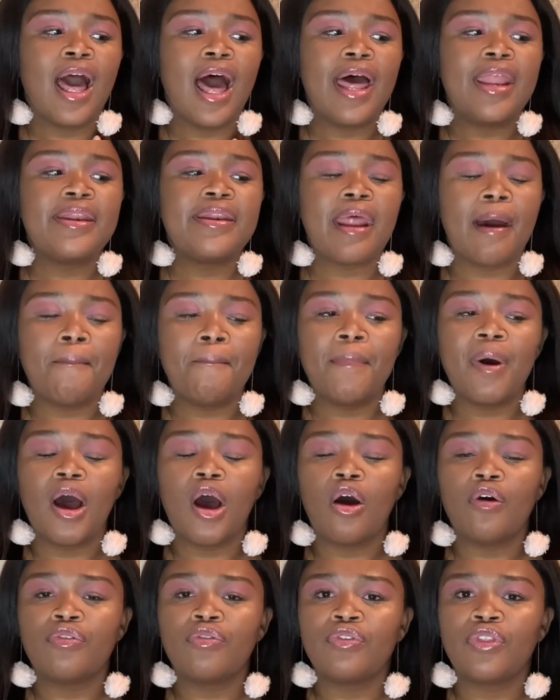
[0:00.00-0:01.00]
number
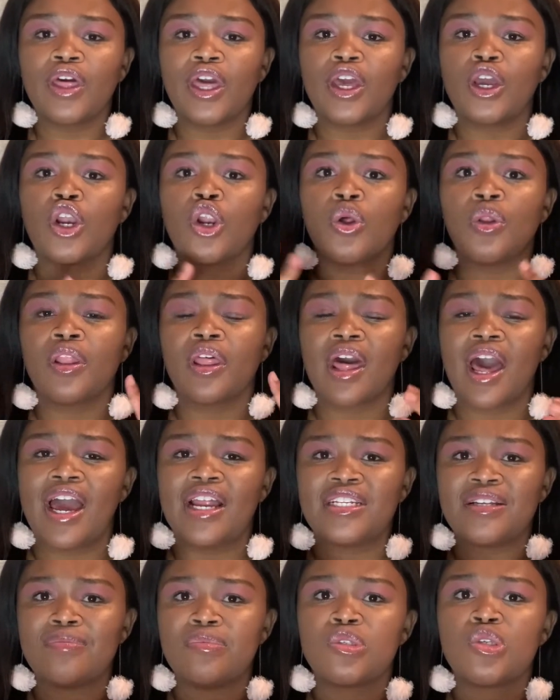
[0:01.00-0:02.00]
of their clothing
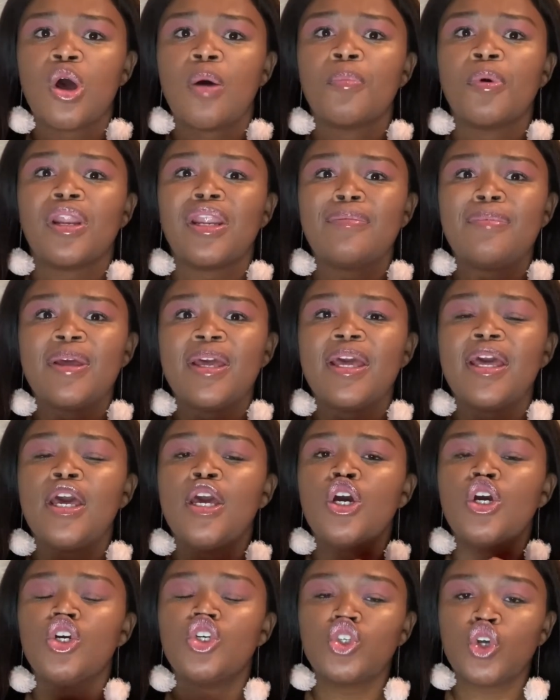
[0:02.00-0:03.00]
items, so I'm going to be
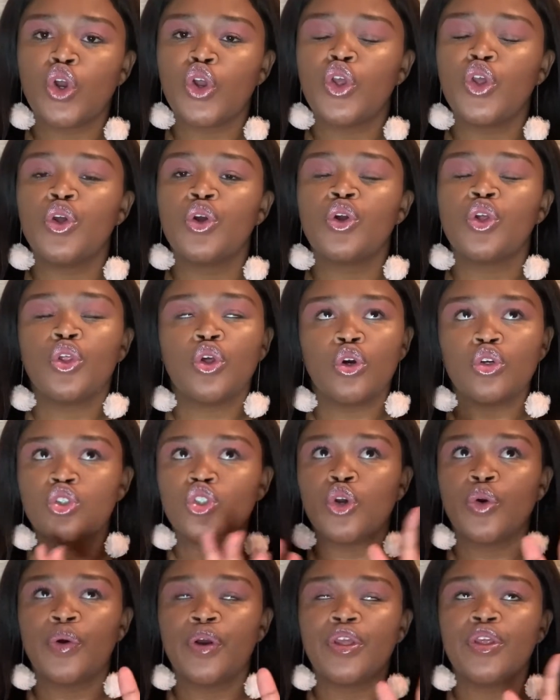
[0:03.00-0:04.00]
showing
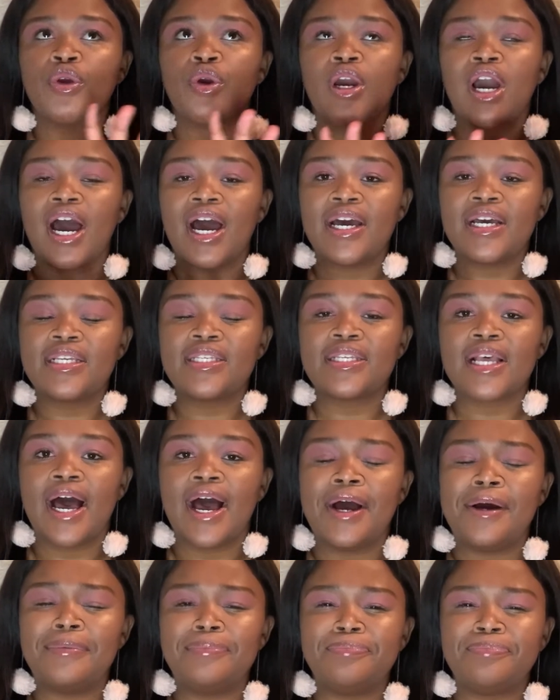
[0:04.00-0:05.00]
you guys
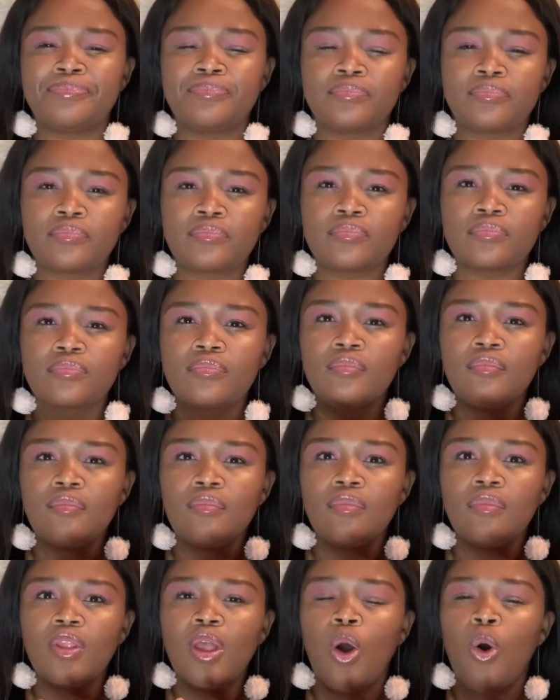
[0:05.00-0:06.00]

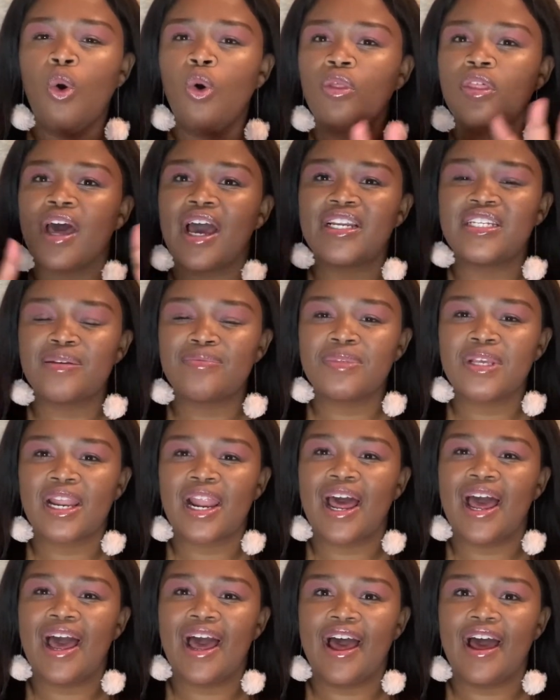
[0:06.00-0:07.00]
all the items that
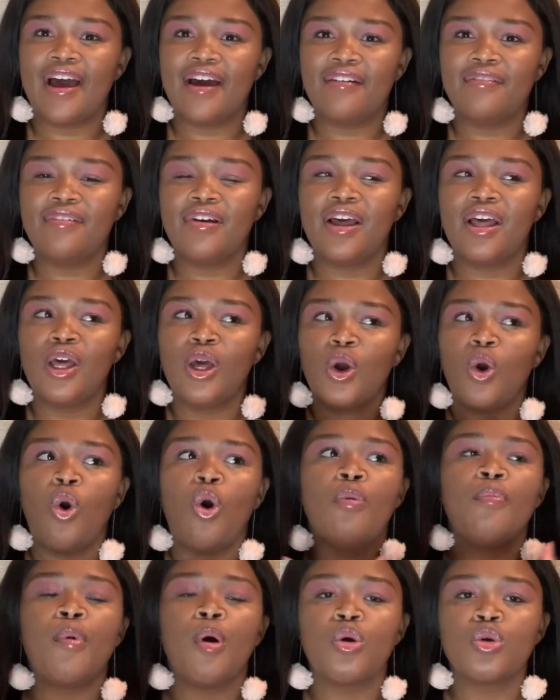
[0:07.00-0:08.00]
I have,
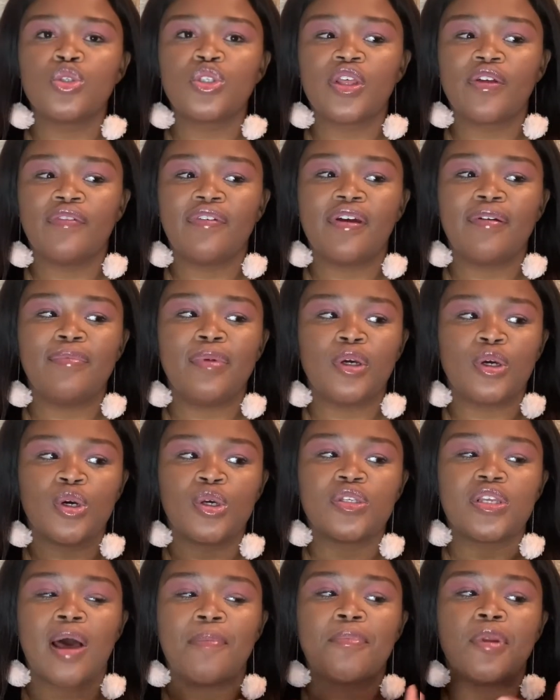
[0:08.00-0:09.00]
or most of them,
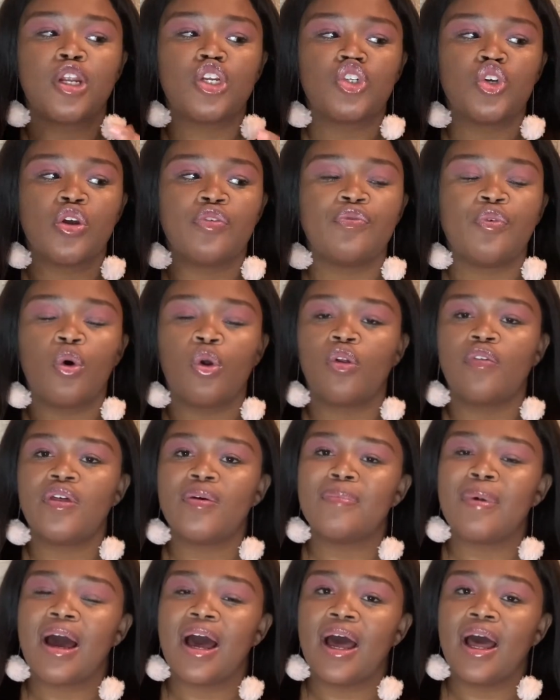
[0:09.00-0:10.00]
because I'm not sure if all of
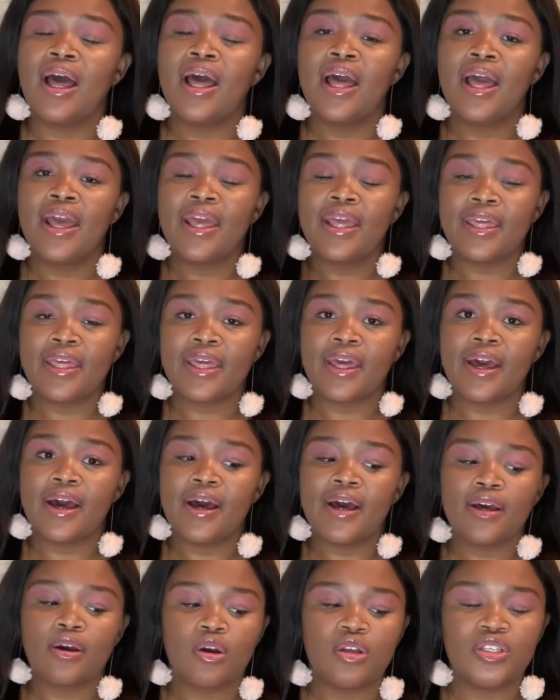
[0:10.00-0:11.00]
them are
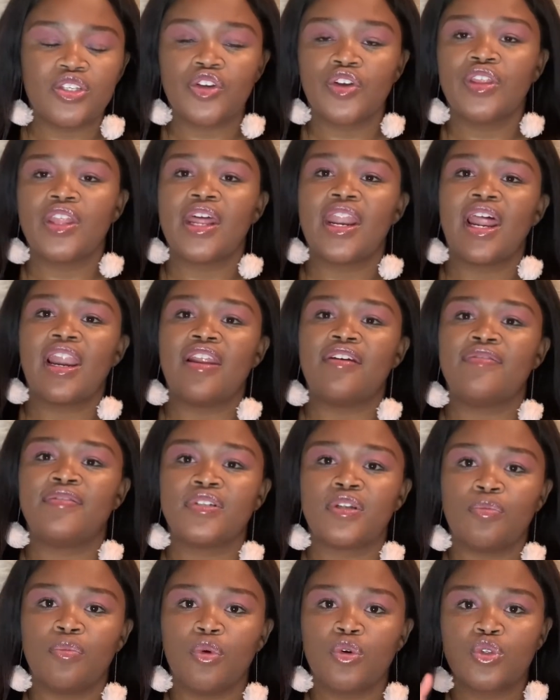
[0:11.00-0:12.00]
here, considering that I left
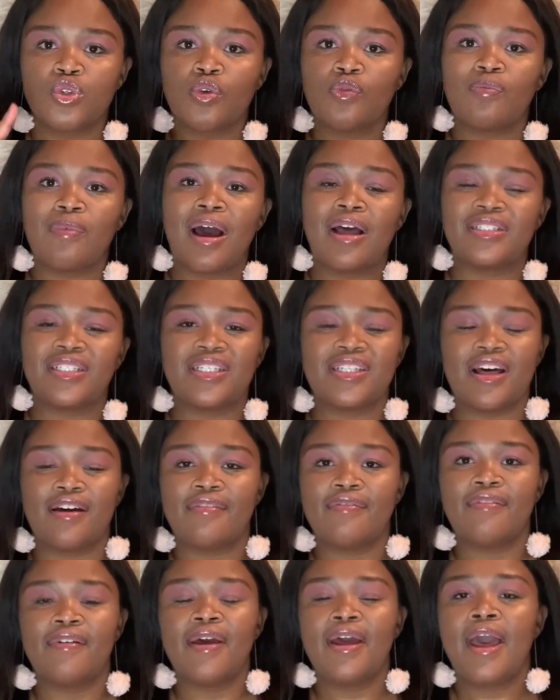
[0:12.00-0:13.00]
most of my stuff
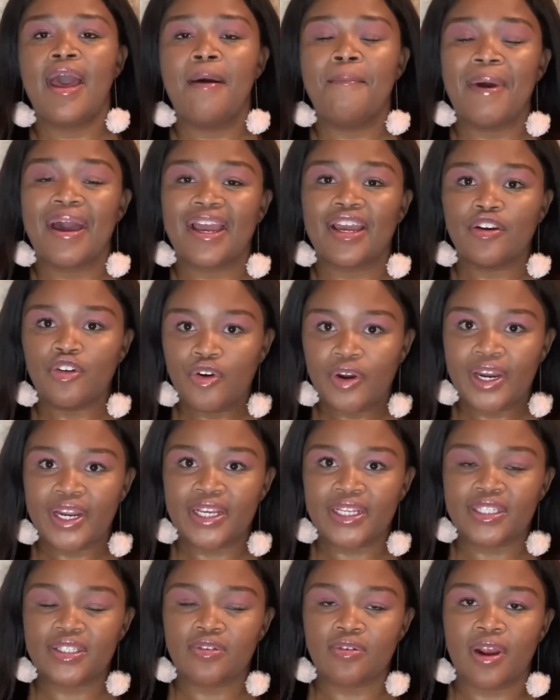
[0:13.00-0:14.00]
back at
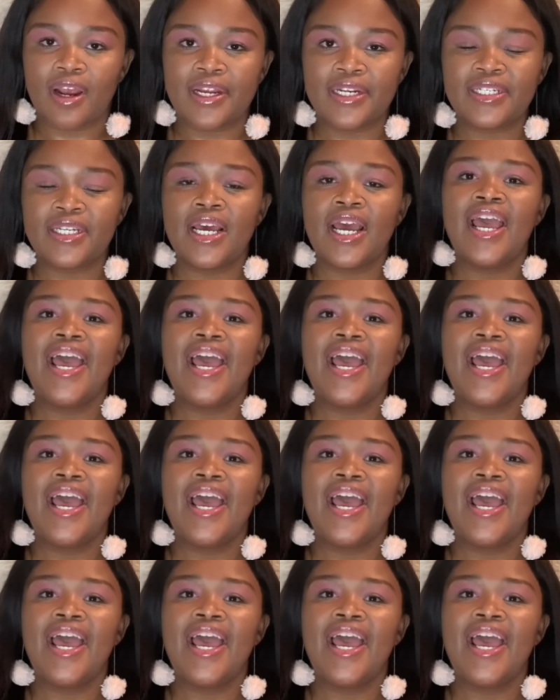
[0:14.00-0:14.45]
Rez, right?